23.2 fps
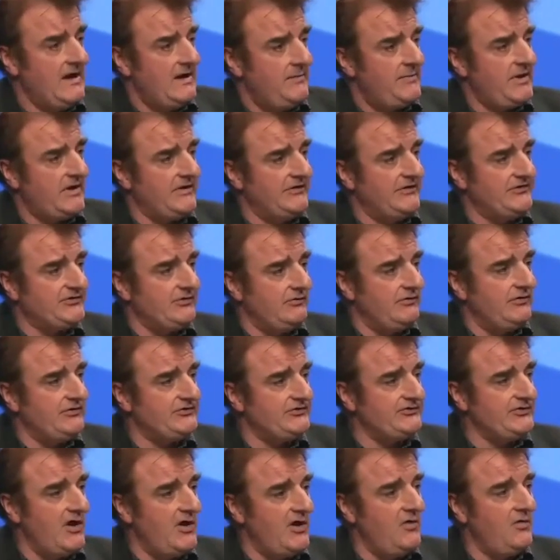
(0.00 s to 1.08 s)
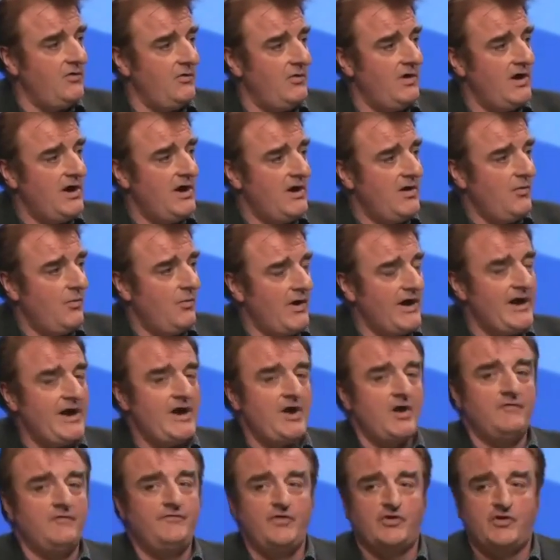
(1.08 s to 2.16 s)
Because there is no way
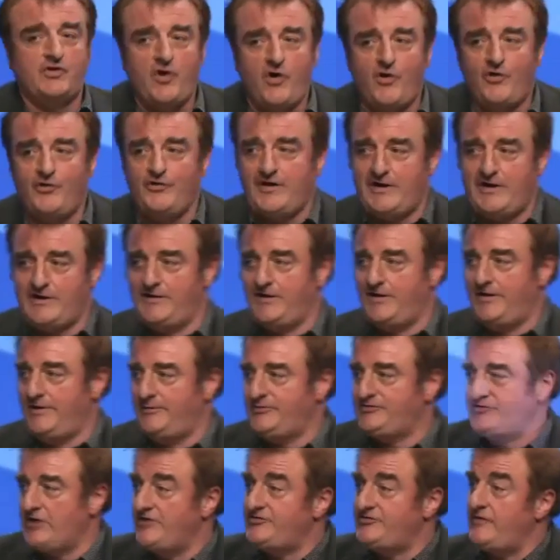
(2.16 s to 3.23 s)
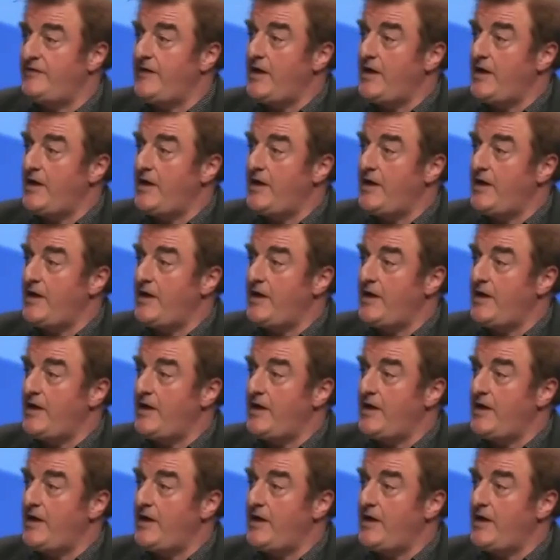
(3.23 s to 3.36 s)
of recording an abstention.